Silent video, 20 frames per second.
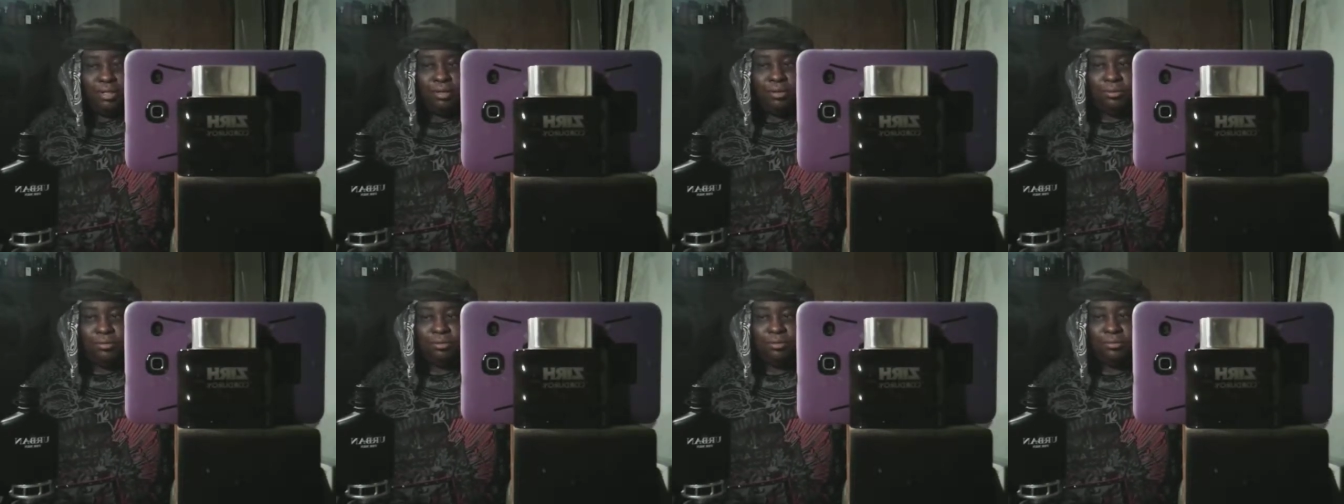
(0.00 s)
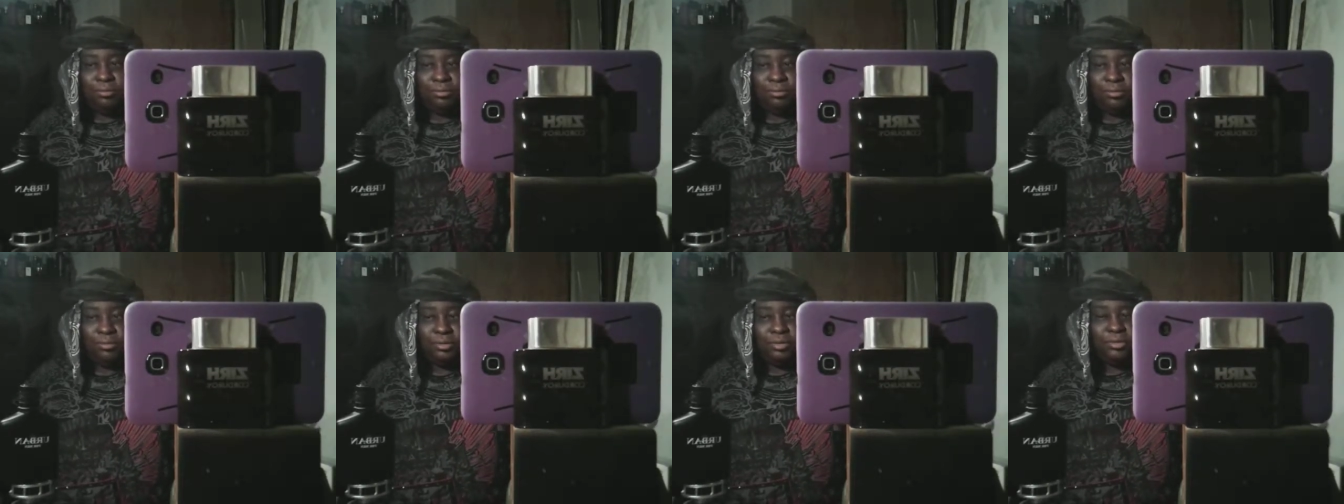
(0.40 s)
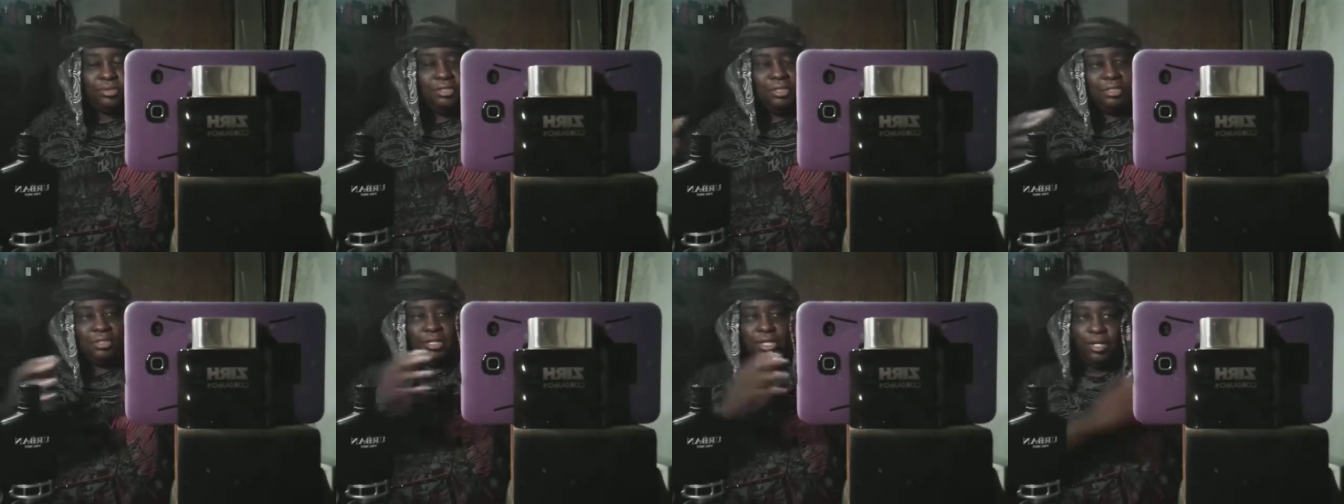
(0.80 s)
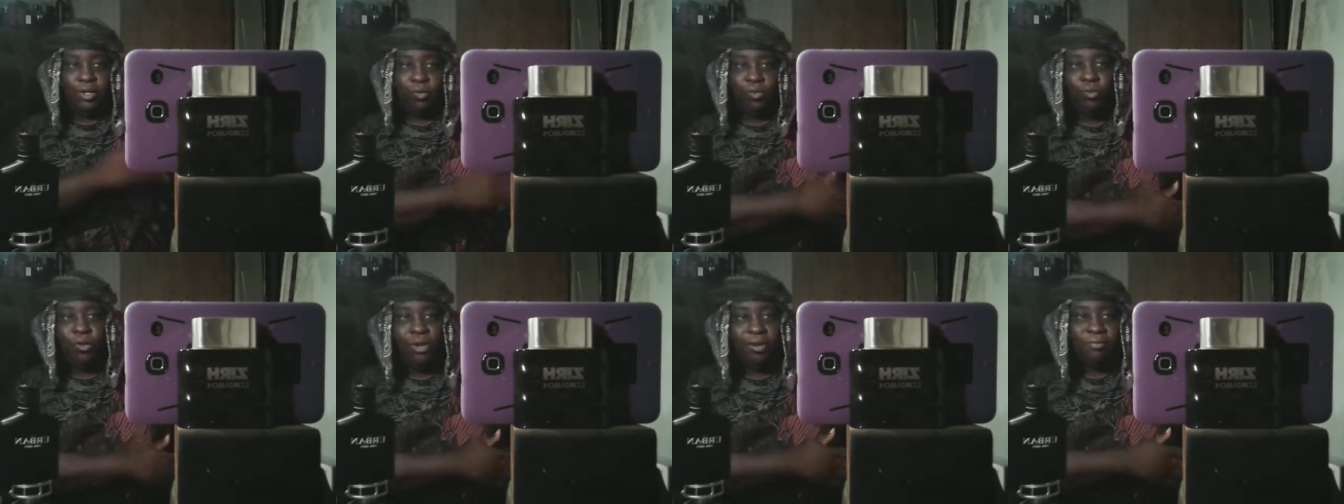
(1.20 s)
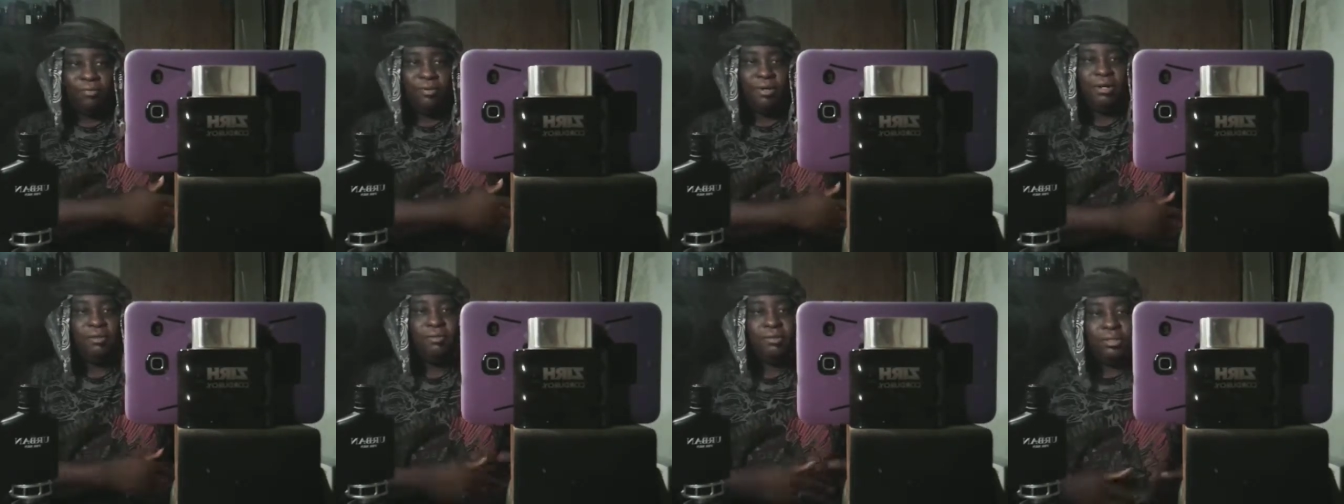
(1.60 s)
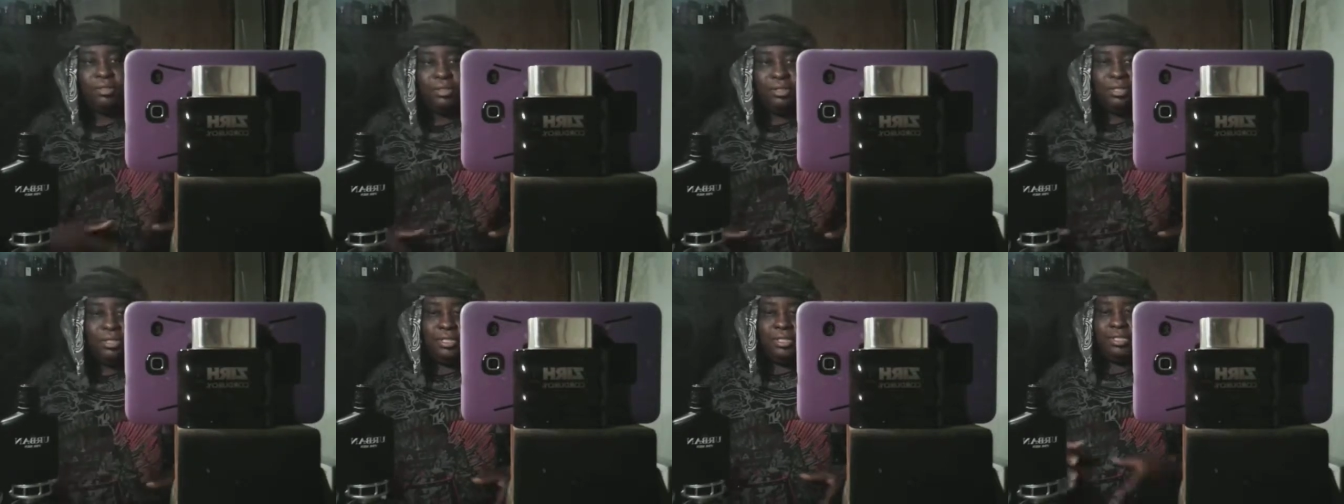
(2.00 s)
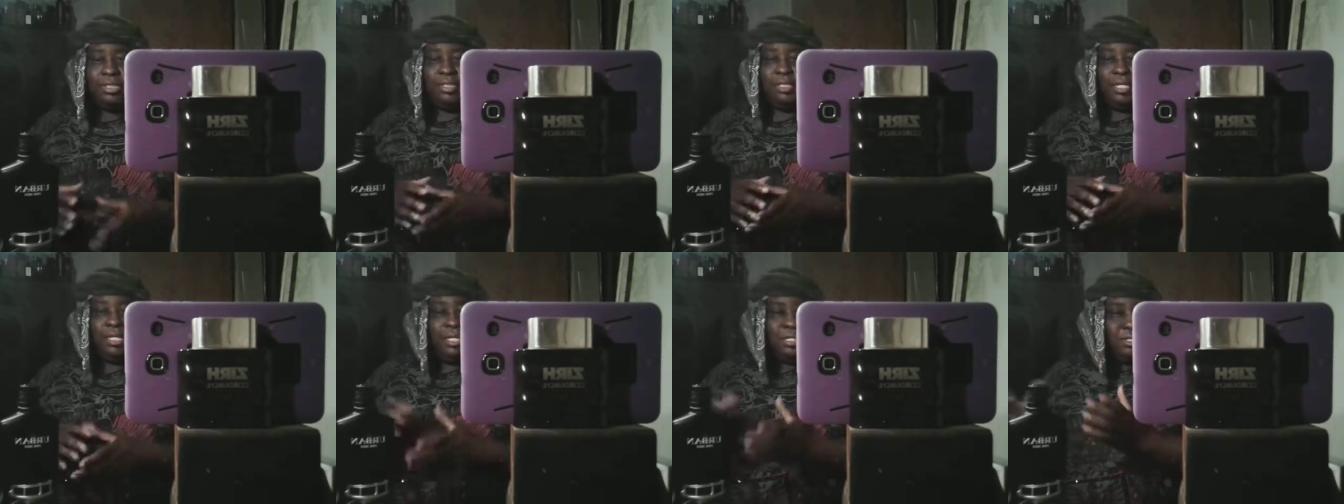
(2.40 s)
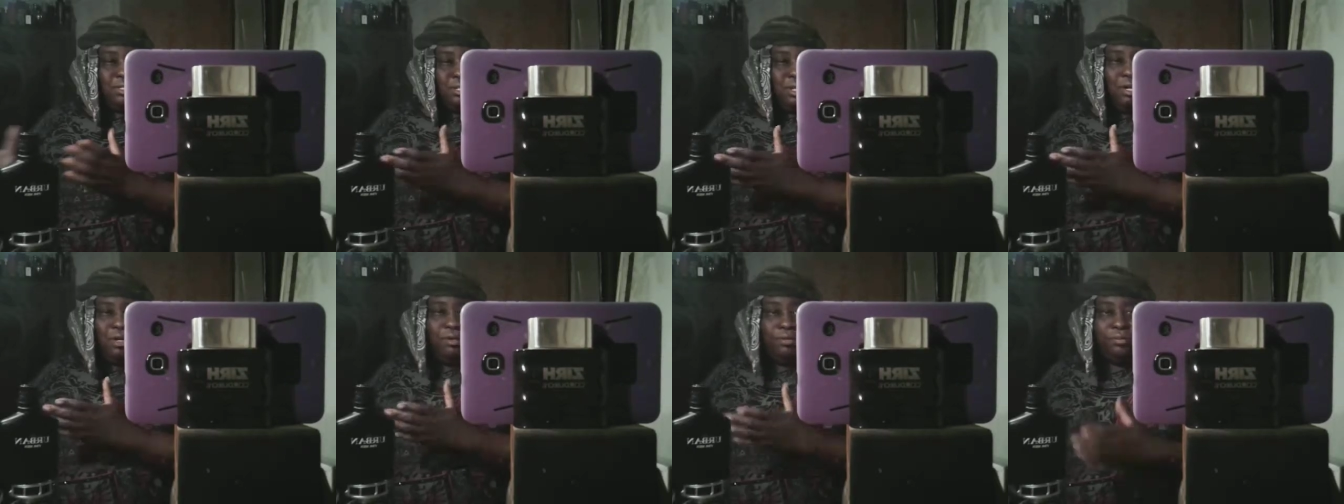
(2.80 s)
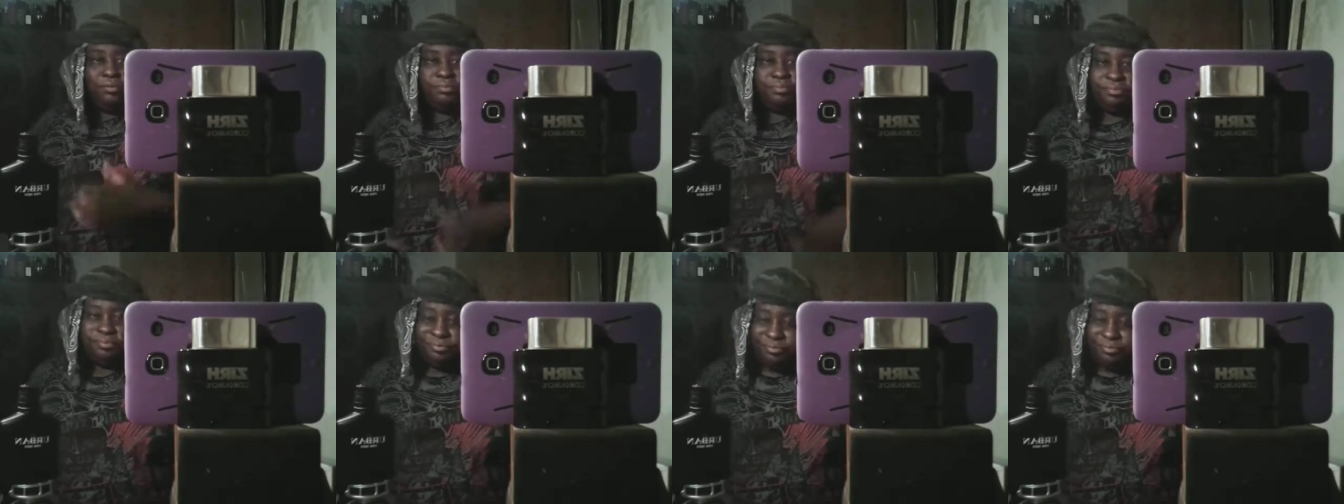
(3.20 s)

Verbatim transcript: know, you just get a whiff of it, then it's gone.